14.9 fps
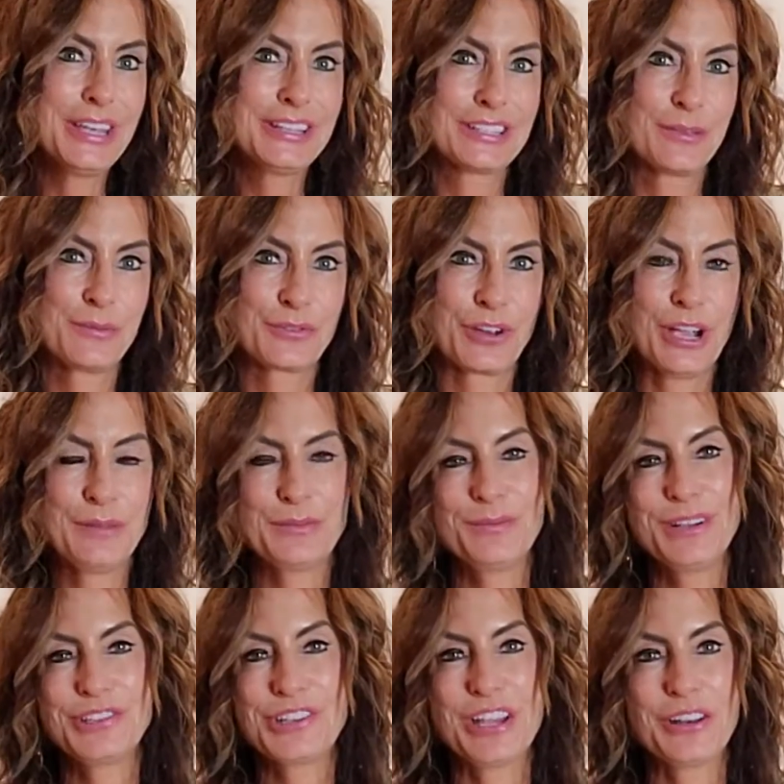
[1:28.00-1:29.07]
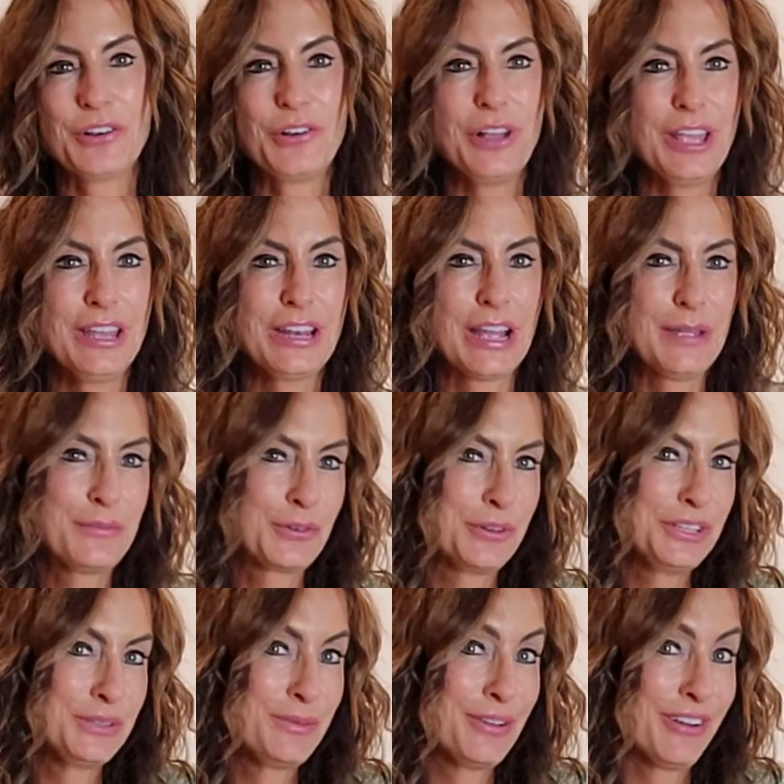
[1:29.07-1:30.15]
hit subscribe to my channel, and I'm
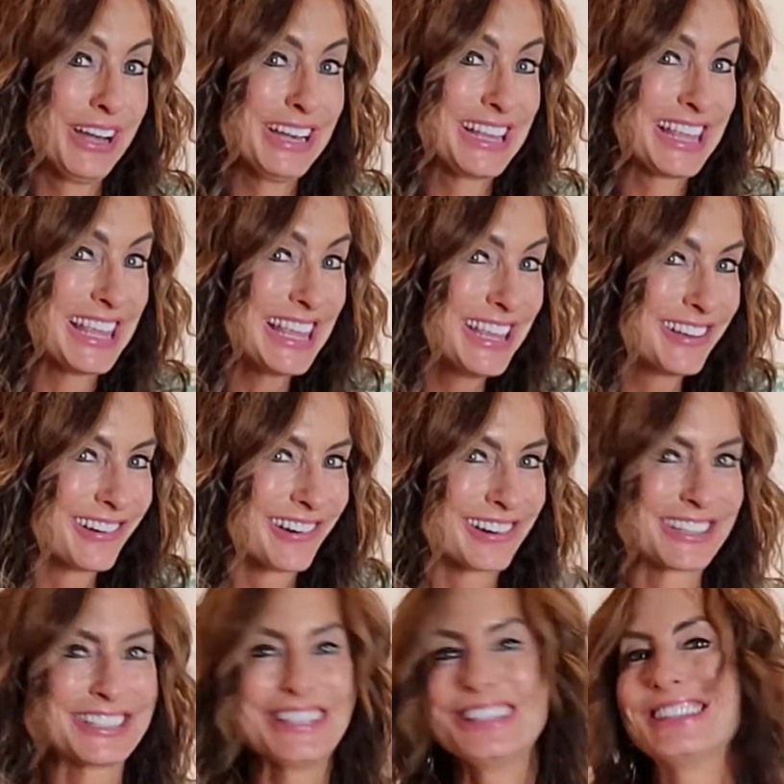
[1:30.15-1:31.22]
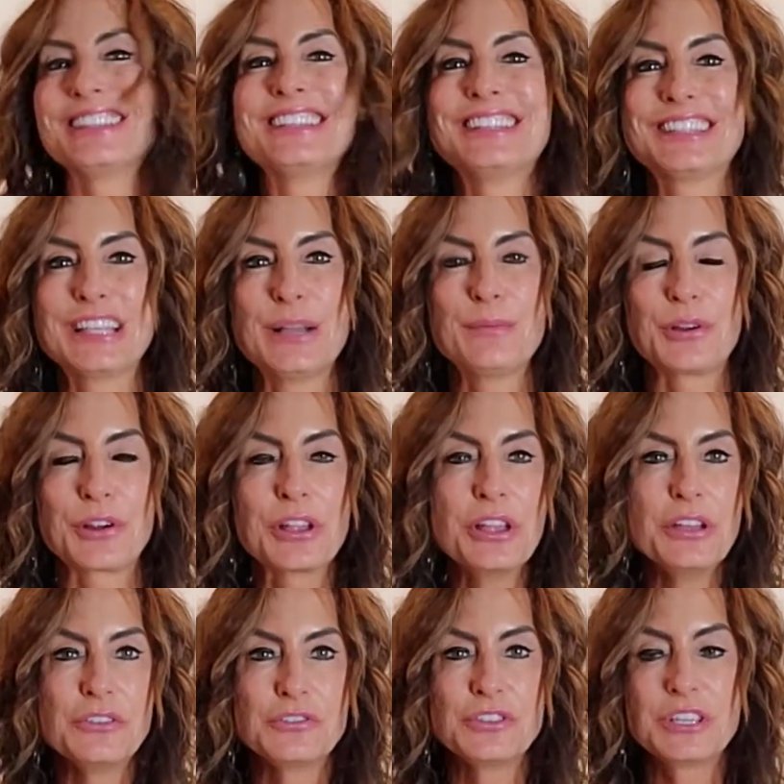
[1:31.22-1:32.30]
going to be writing e-courses this summer
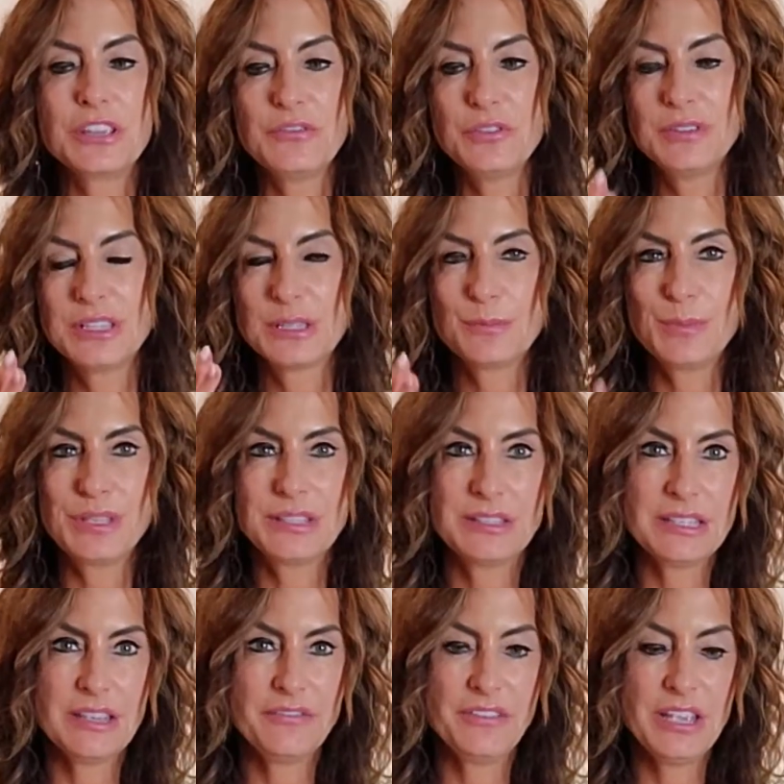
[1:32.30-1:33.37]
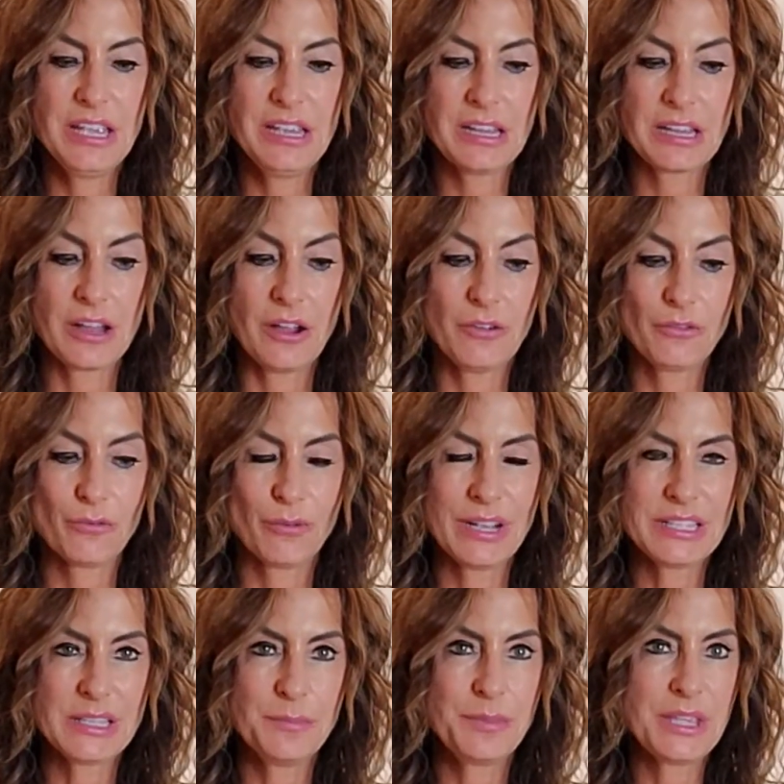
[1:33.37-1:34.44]
to give you specific
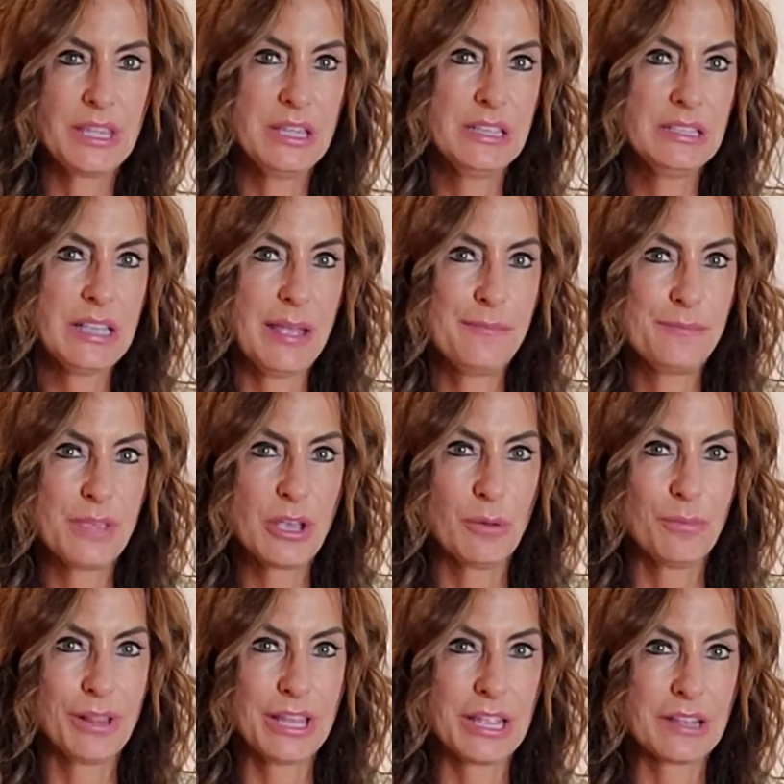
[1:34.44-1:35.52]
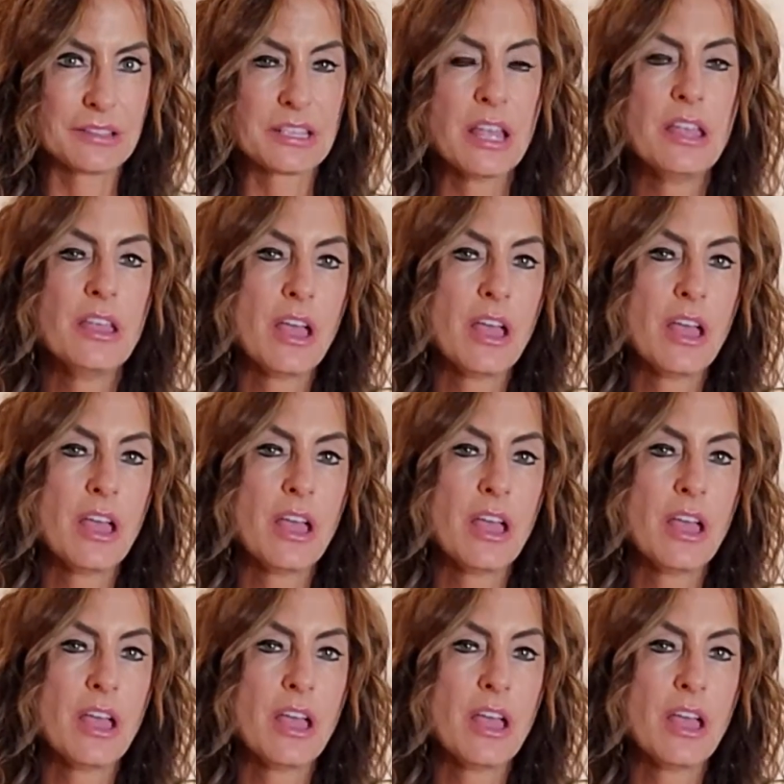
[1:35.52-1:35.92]
recipes and meal plans.